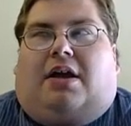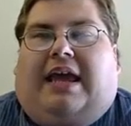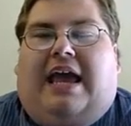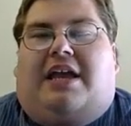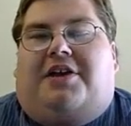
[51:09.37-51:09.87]

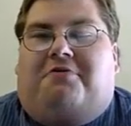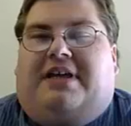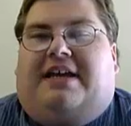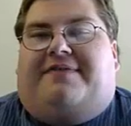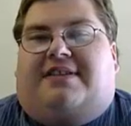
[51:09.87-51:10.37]
can you
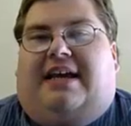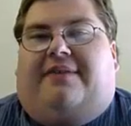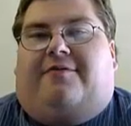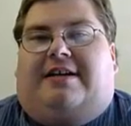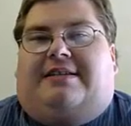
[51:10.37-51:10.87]
leave
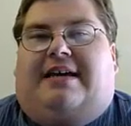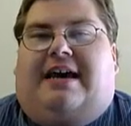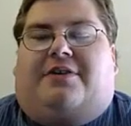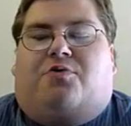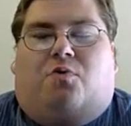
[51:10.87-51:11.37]
slavery
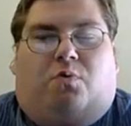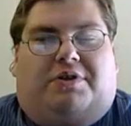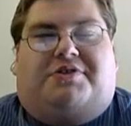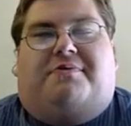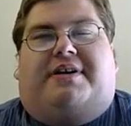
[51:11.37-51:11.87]
intact? Or
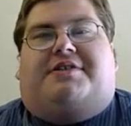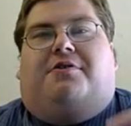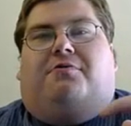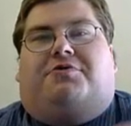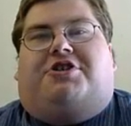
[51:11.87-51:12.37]
would doing
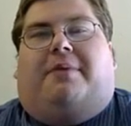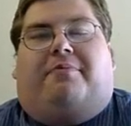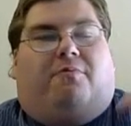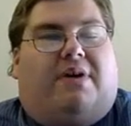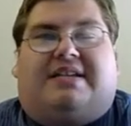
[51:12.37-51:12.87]
so
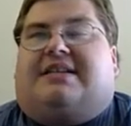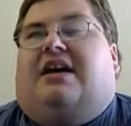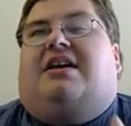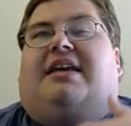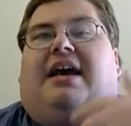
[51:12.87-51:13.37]
risk
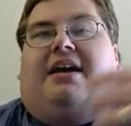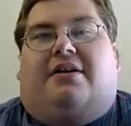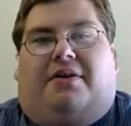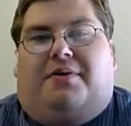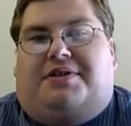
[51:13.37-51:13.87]
yet
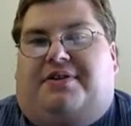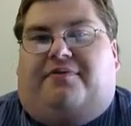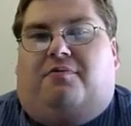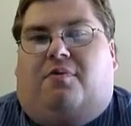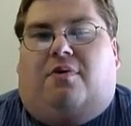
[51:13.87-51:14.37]
another
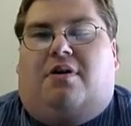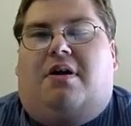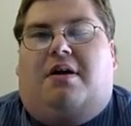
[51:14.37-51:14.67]
civil war?